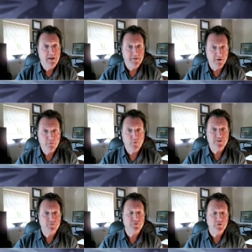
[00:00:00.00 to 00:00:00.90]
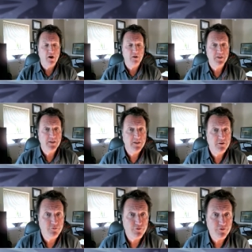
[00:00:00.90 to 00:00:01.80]
that are the ones most commonly
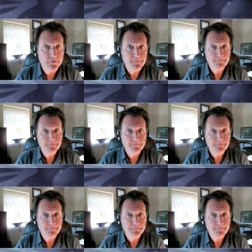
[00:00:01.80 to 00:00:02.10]
used.